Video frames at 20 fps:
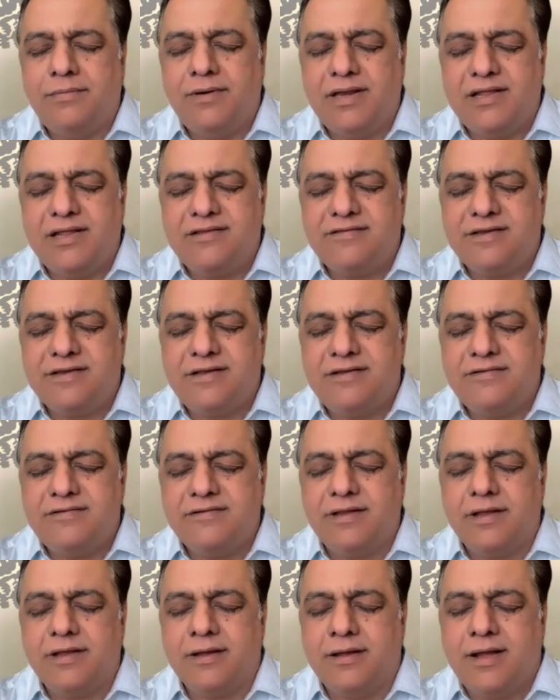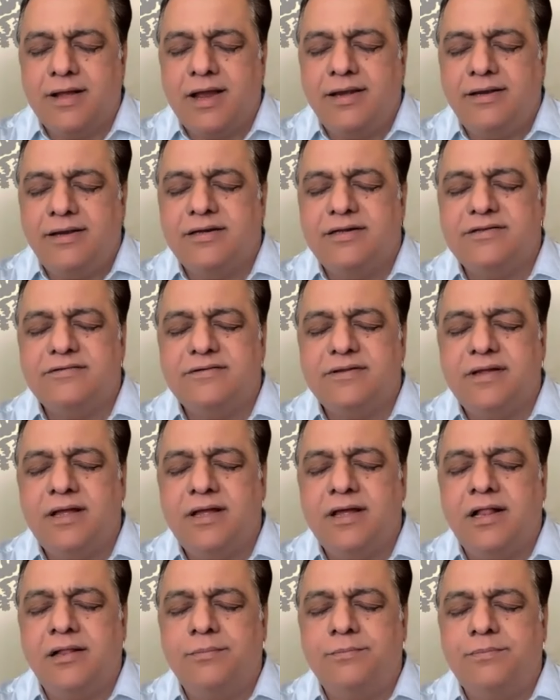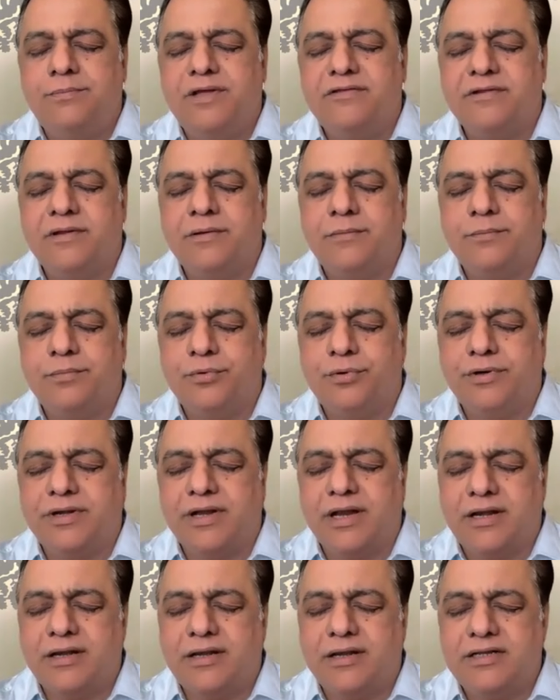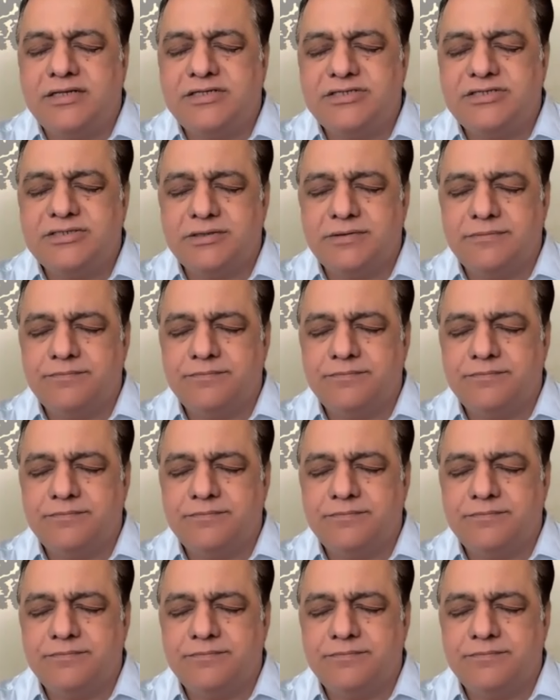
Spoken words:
Bless us, guide us, help us, and protect us,